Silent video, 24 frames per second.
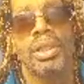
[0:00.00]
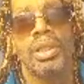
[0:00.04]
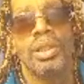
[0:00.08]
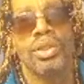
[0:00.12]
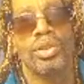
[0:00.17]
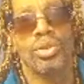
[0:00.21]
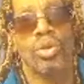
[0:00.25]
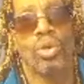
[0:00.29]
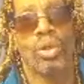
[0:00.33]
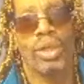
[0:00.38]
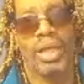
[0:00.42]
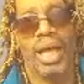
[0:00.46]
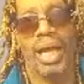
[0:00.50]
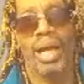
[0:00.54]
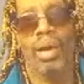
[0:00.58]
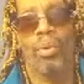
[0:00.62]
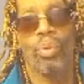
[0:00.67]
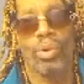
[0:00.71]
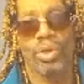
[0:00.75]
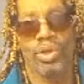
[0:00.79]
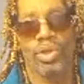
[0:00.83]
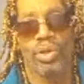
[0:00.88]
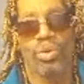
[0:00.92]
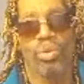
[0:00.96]
to gain
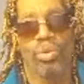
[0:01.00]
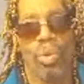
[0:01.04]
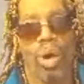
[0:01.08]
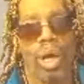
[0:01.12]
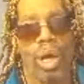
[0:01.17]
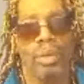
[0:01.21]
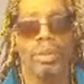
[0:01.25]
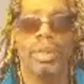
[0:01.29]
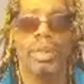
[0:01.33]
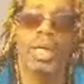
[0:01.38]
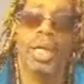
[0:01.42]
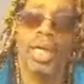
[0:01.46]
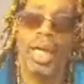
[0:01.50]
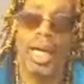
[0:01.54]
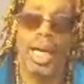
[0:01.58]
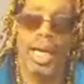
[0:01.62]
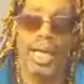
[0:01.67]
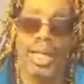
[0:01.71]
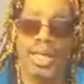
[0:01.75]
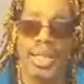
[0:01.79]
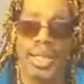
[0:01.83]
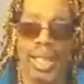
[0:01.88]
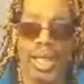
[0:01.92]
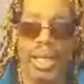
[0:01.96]
what you want, it
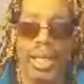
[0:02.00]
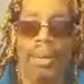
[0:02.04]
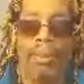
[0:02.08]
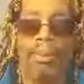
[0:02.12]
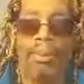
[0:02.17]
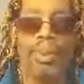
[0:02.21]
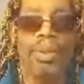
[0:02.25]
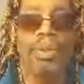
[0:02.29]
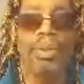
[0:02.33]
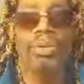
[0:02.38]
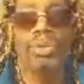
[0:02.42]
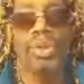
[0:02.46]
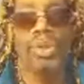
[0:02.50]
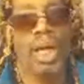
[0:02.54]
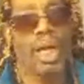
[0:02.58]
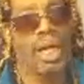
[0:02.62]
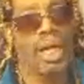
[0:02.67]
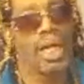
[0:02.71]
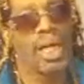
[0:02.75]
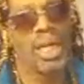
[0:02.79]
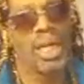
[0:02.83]
is an abuse and it